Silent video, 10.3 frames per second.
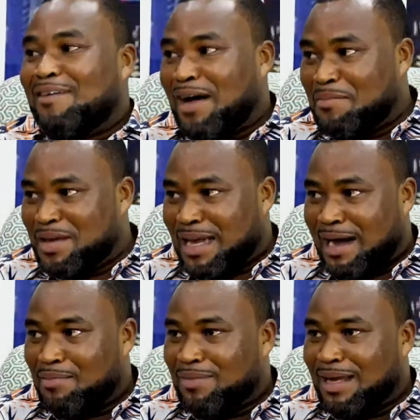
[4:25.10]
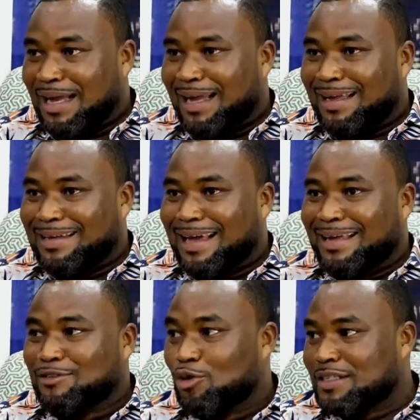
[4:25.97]
Have I become
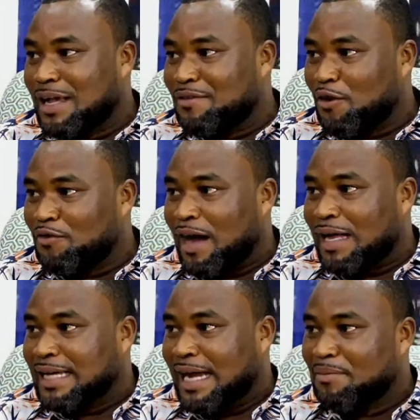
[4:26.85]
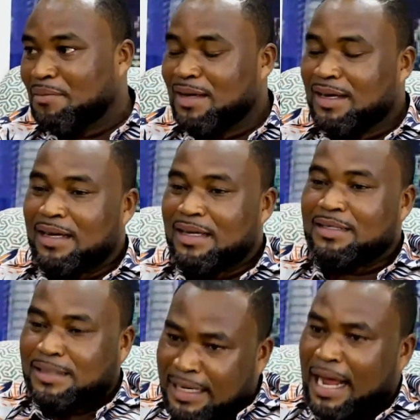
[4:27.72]
the Joseph of our time?
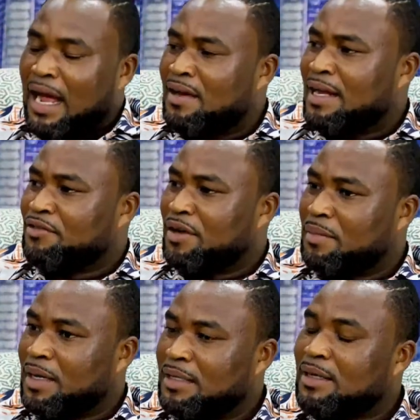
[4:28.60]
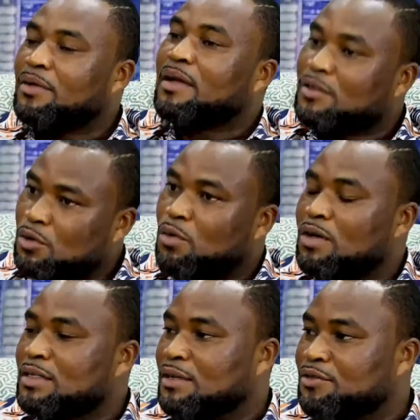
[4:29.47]
She said, I had a dream. And I said, okay, so
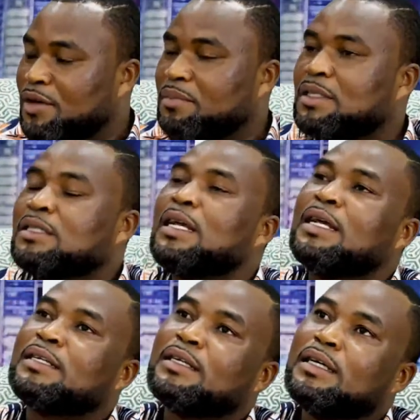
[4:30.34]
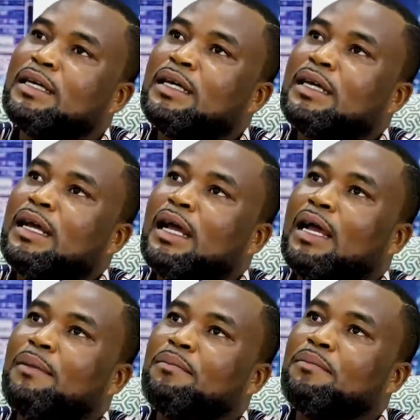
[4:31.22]
what's the dream? She said,
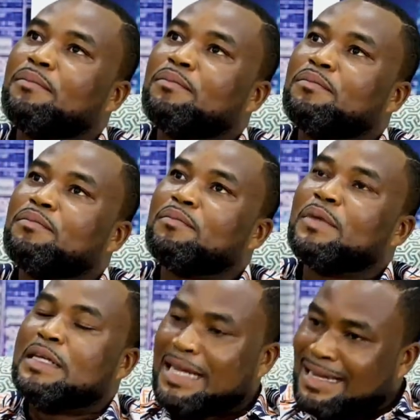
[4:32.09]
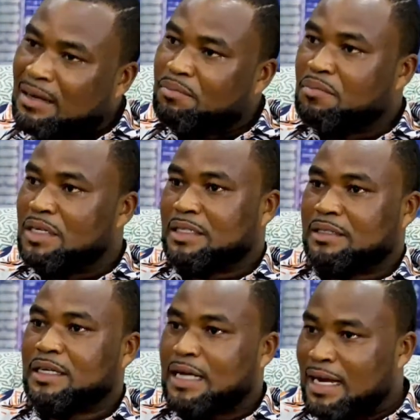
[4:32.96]
in the camp
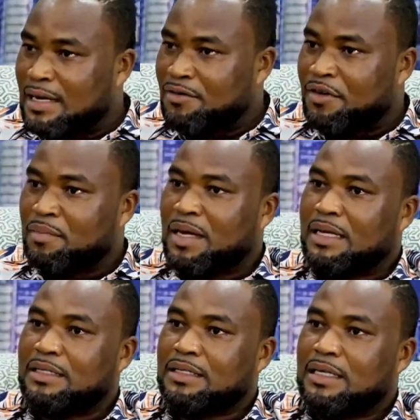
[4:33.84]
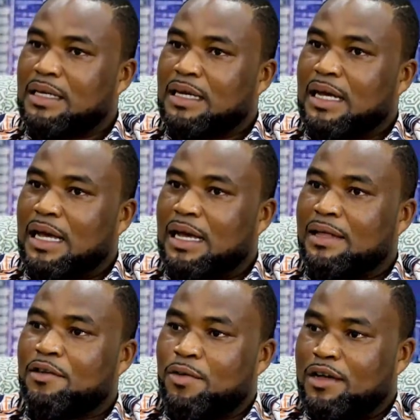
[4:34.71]
meeting, she had a dream
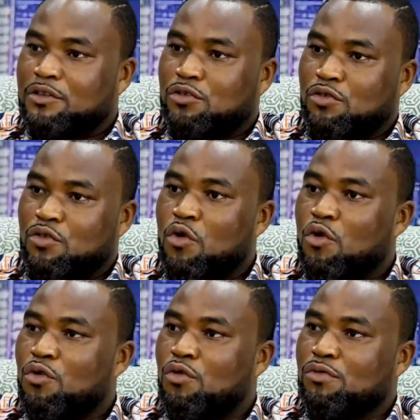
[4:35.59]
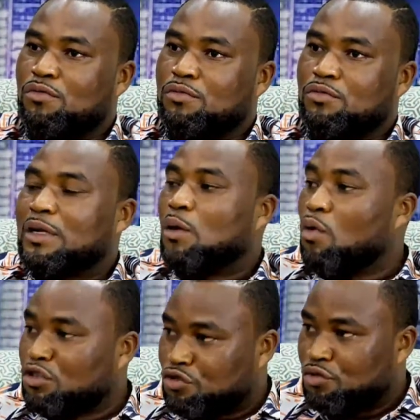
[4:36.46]
that they were to go to
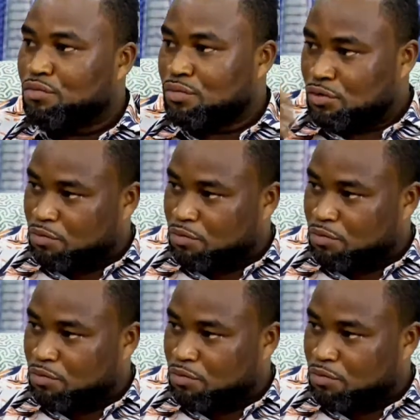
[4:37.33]
the washroom